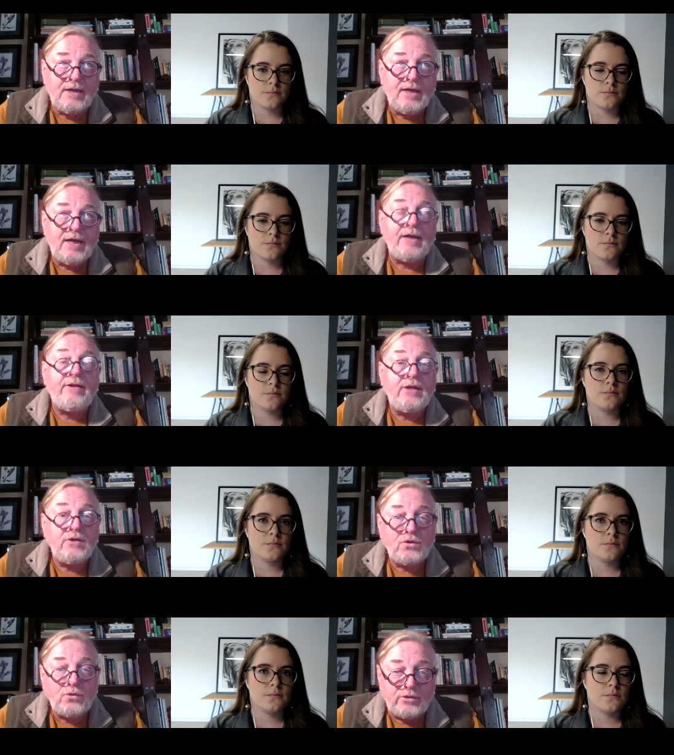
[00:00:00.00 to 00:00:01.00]
Speaker 1: And they
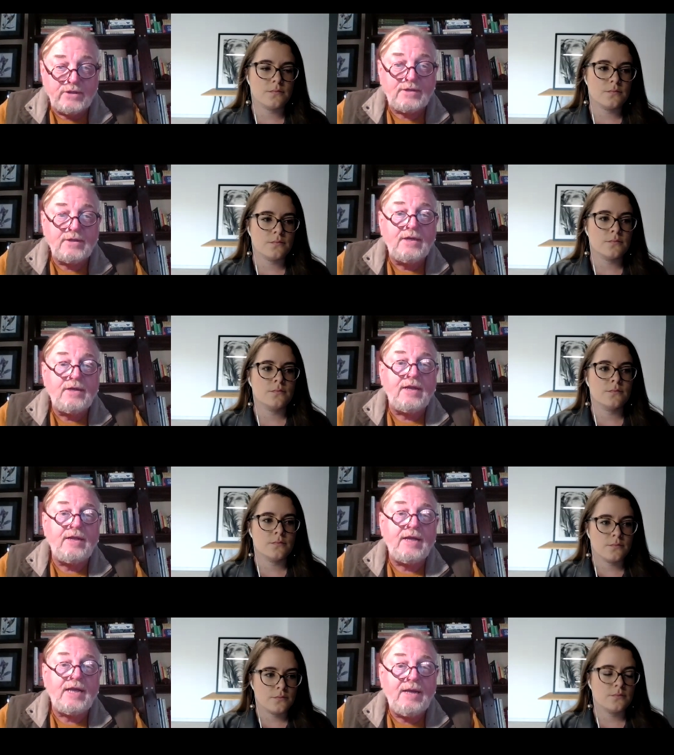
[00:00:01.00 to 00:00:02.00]
assure us that
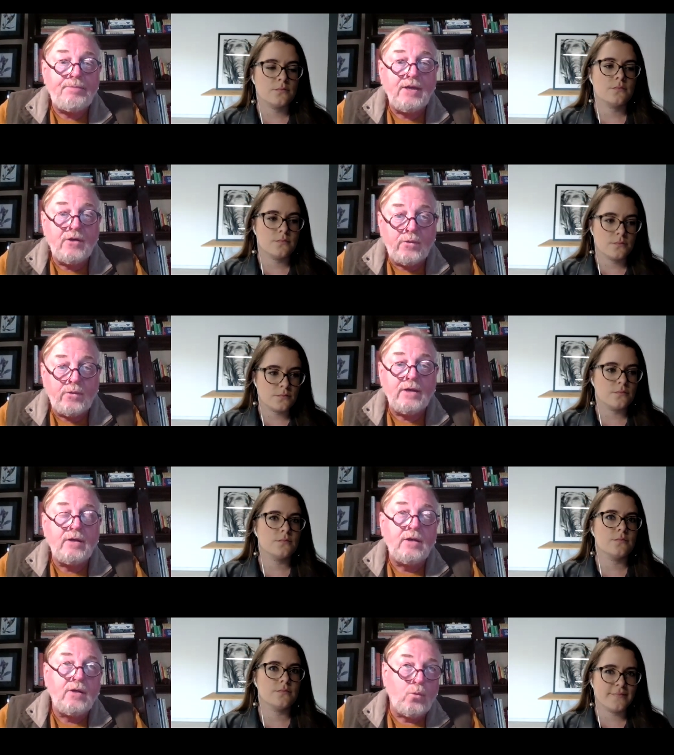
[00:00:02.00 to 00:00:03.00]
they're keeping going
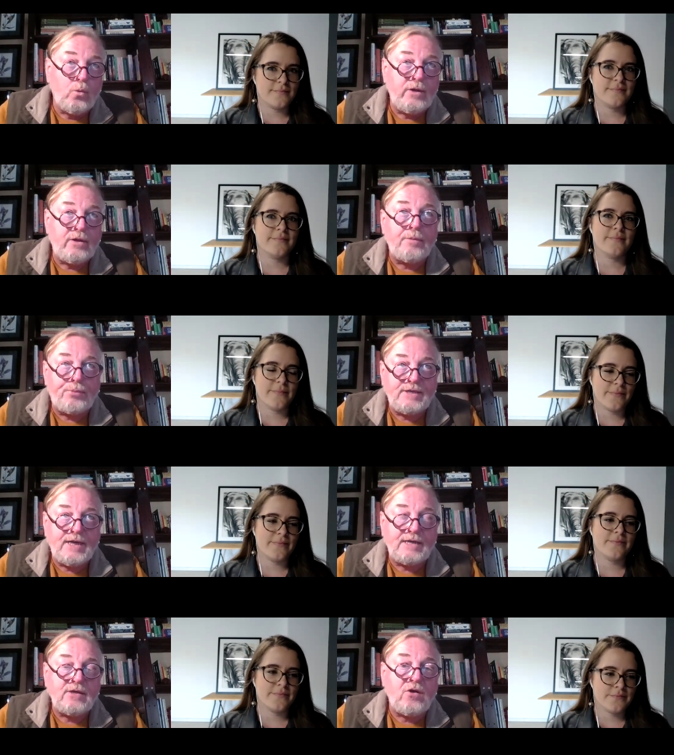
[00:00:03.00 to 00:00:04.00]
with the
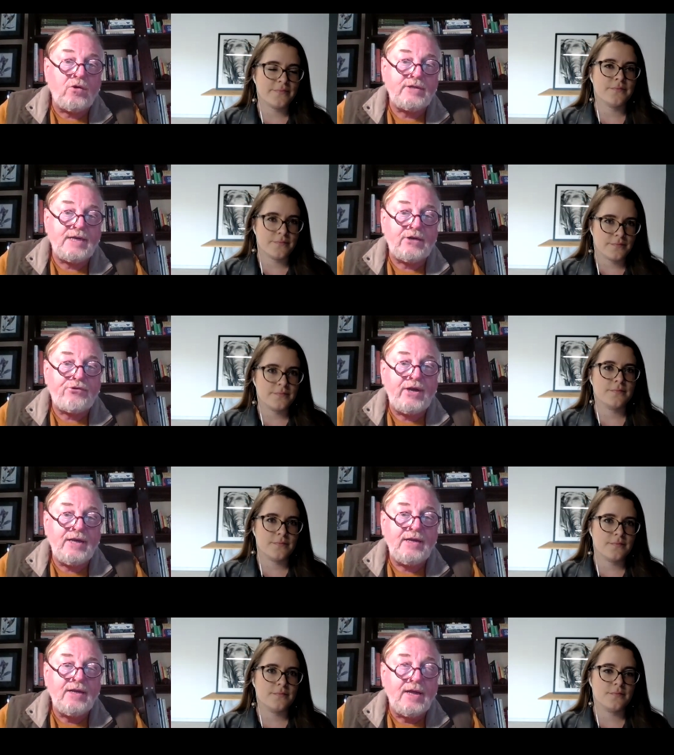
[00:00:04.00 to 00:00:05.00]
protected contact
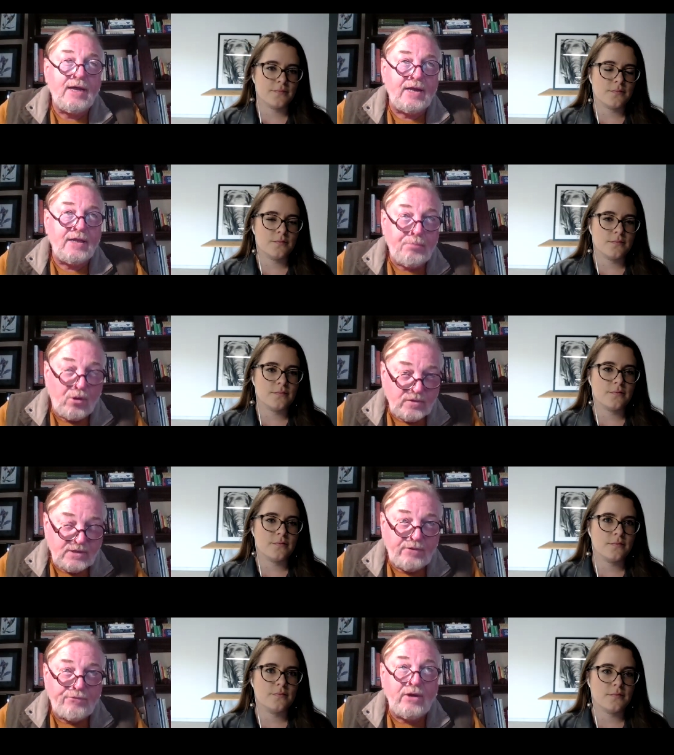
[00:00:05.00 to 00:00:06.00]
training and the
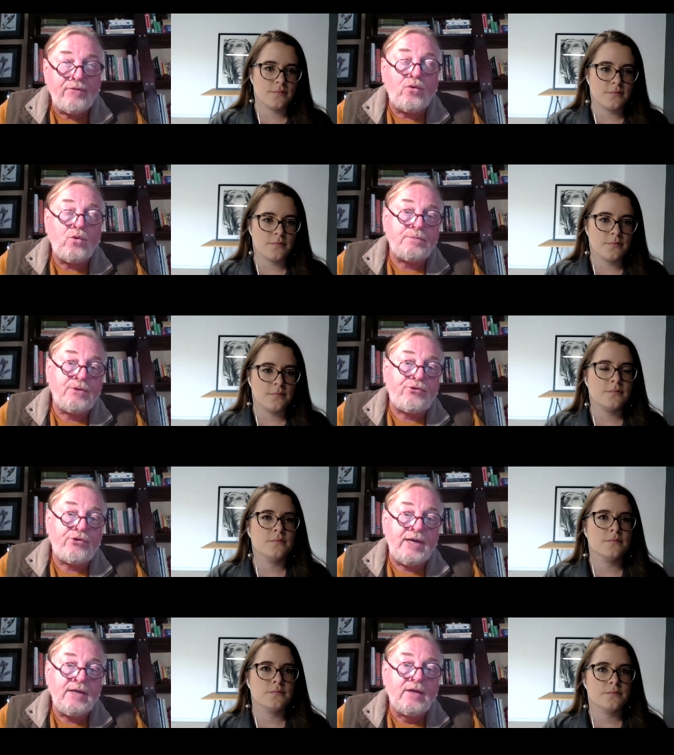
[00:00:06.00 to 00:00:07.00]
positive reinforcement
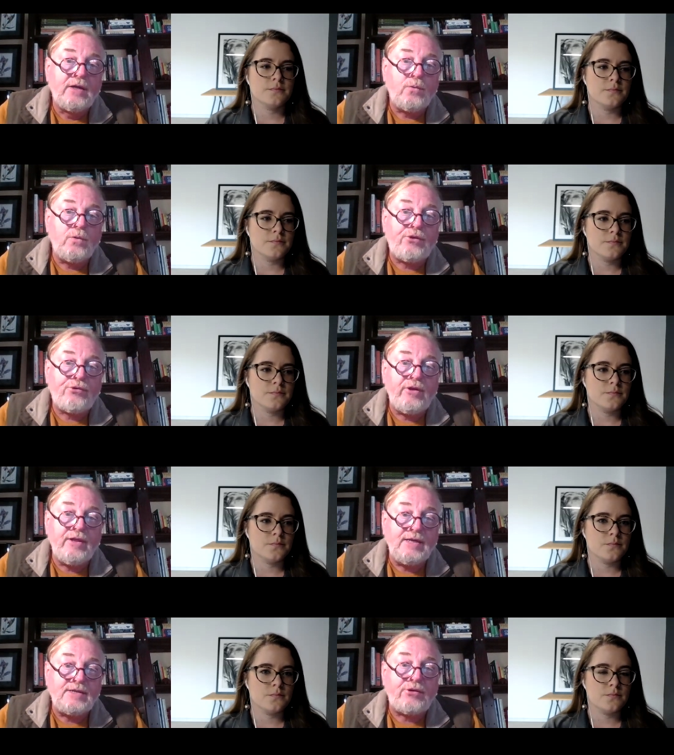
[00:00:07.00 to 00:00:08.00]
training with
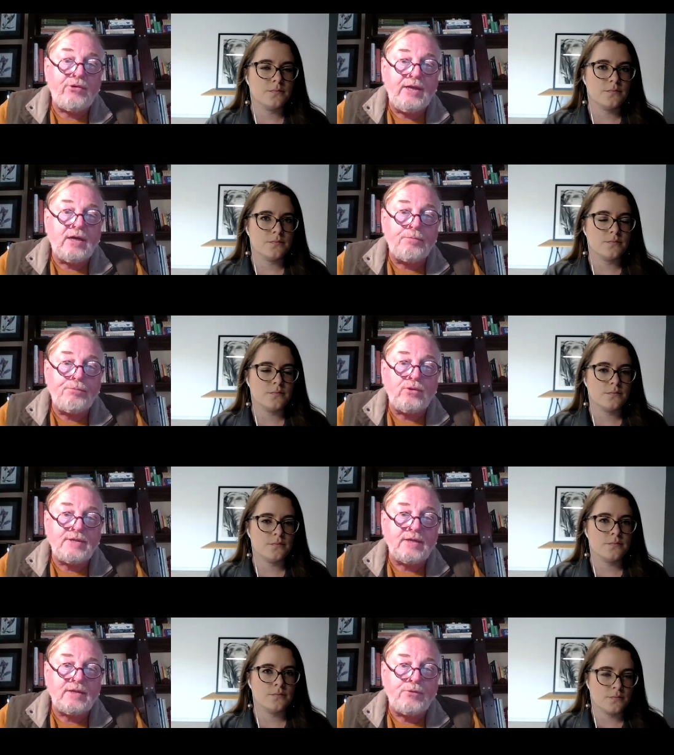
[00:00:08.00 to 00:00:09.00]
these 3 young
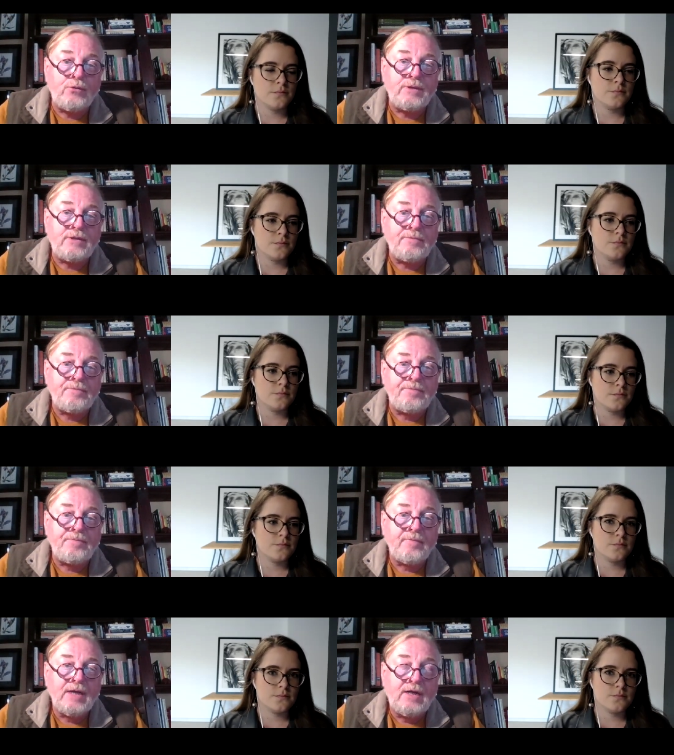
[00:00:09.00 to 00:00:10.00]
bulls at the moment.
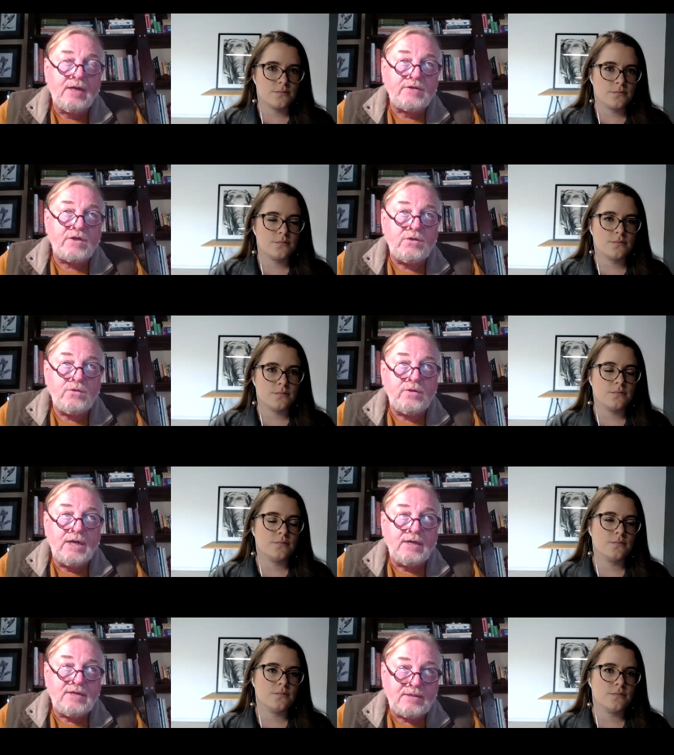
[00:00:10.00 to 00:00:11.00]
So
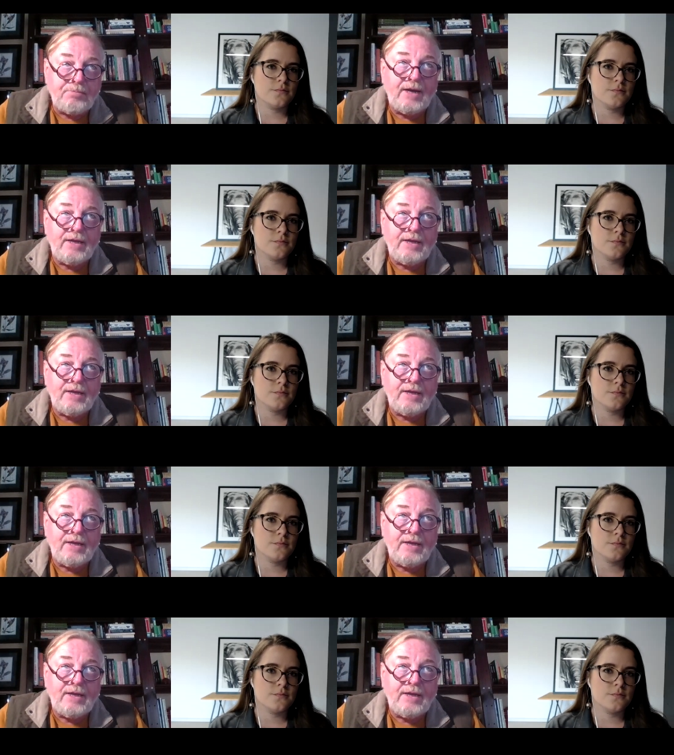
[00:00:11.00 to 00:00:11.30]
despite the